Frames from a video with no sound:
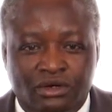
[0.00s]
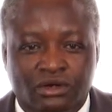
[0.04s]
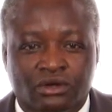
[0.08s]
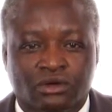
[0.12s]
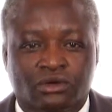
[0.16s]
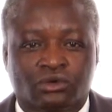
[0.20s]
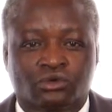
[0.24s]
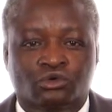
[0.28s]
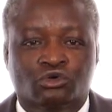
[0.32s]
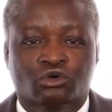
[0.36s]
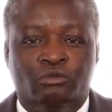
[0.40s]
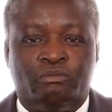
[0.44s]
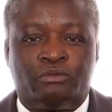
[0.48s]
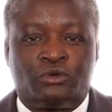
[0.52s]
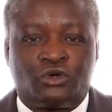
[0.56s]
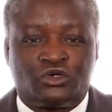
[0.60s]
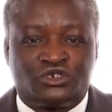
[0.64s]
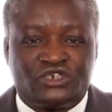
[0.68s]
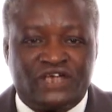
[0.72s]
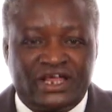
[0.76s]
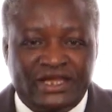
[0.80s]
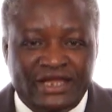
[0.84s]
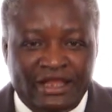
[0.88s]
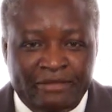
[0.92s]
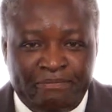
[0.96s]
The next
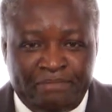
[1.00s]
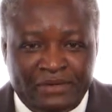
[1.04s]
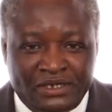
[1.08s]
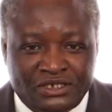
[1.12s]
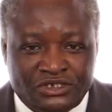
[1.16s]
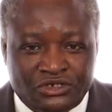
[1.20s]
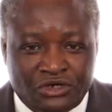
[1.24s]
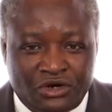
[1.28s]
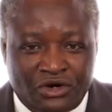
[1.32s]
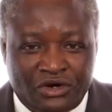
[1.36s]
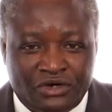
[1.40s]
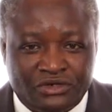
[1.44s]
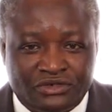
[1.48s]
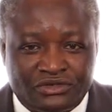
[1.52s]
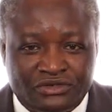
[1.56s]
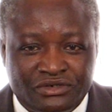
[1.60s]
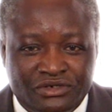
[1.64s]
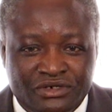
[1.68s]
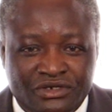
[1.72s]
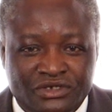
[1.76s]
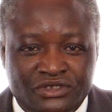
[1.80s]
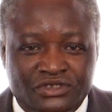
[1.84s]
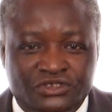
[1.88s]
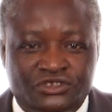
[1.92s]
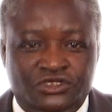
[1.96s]
episode will be the
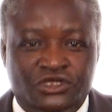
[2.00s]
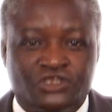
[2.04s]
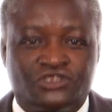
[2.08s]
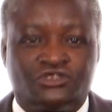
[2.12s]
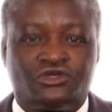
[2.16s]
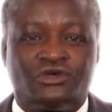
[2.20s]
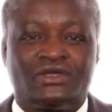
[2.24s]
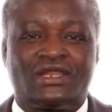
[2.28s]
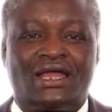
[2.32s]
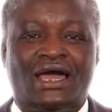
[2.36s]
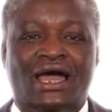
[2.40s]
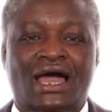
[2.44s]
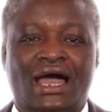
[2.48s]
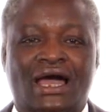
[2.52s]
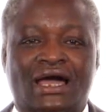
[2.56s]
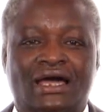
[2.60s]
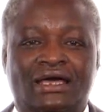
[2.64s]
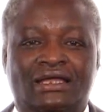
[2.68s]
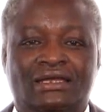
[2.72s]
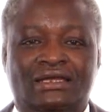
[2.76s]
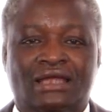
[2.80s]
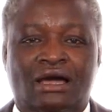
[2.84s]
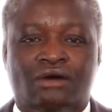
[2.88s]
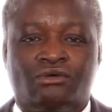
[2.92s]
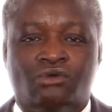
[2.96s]
conclusion of this
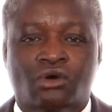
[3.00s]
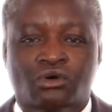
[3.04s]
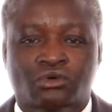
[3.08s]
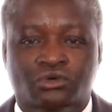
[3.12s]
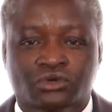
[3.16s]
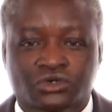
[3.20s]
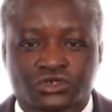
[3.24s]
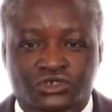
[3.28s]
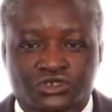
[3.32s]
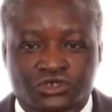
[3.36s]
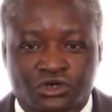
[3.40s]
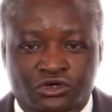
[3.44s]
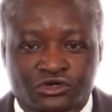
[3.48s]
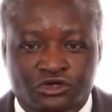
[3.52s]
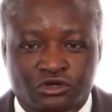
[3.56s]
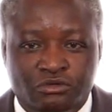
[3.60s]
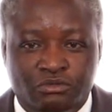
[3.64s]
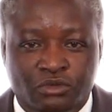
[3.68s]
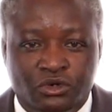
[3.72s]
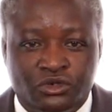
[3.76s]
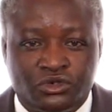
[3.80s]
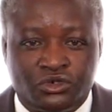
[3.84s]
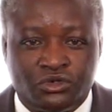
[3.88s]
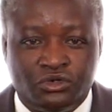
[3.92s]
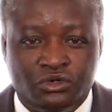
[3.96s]
module in the form of
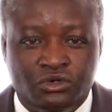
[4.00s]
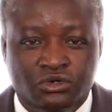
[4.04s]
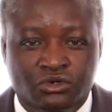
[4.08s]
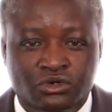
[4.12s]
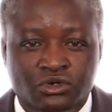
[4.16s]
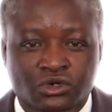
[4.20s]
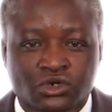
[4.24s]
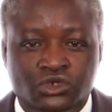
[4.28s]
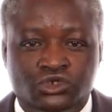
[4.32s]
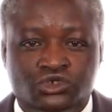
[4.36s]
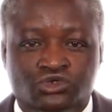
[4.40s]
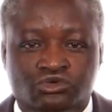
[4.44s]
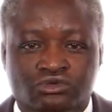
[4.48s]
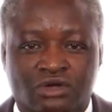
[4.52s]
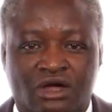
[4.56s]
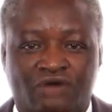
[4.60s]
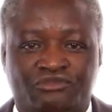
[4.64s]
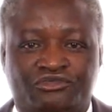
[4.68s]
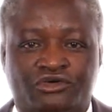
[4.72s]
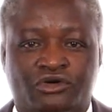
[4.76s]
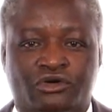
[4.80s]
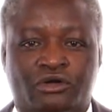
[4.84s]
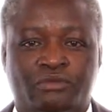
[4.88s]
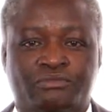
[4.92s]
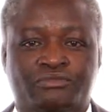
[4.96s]
a short animation,
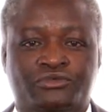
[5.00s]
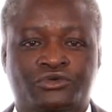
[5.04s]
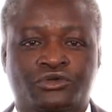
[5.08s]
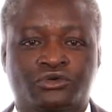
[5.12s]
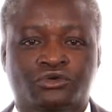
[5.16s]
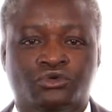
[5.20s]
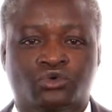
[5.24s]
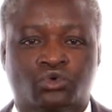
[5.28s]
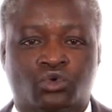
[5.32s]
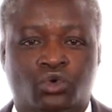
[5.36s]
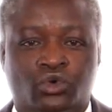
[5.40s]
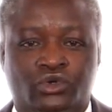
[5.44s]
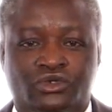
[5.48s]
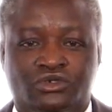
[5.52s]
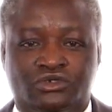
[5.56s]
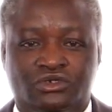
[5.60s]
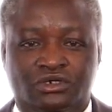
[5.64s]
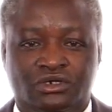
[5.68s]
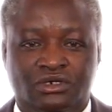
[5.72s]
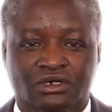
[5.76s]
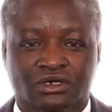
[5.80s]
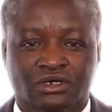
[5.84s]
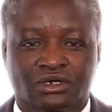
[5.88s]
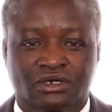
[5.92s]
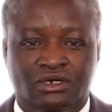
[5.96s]
and of course,
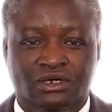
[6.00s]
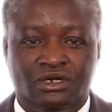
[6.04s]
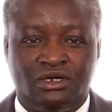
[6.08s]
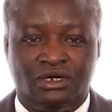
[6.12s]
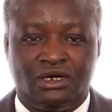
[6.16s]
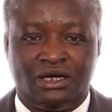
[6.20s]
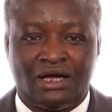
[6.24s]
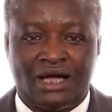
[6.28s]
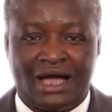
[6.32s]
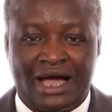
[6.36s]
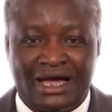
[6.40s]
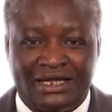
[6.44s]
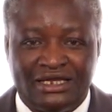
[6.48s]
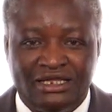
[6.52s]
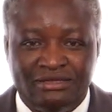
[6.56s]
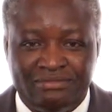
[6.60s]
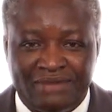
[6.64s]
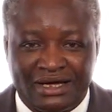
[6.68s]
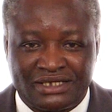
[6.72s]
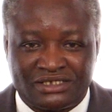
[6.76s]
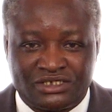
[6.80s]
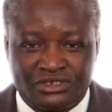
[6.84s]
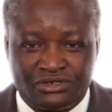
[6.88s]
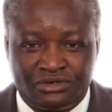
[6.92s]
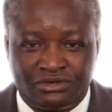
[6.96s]
the assignment
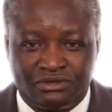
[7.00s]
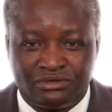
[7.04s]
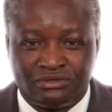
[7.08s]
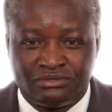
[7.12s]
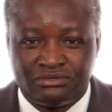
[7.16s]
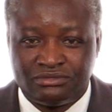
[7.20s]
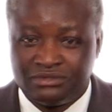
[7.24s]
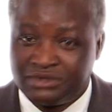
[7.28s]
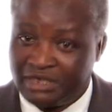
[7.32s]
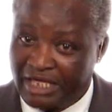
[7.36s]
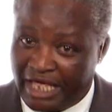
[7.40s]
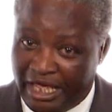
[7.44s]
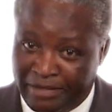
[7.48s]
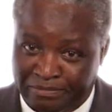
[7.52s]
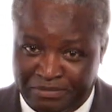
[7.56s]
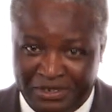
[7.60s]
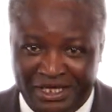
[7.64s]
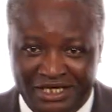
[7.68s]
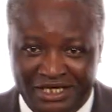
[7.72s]
suggested for the week.